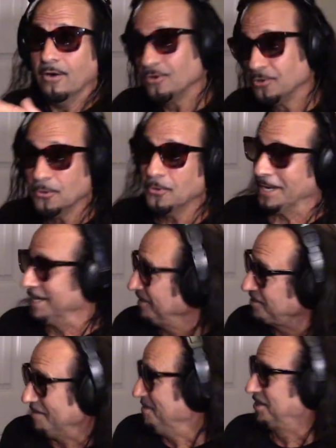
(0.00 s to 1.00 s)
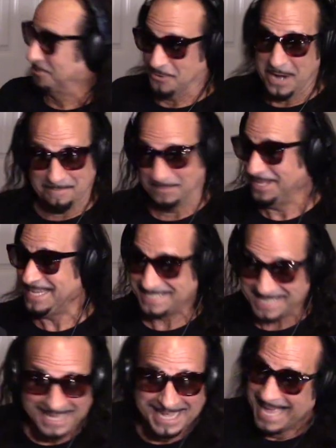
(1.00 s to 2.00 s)
cool, I guess I'm at the right
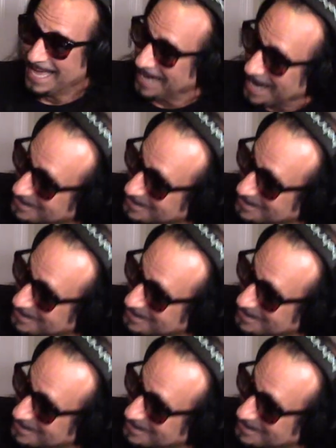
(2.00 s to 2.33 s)
place. And I,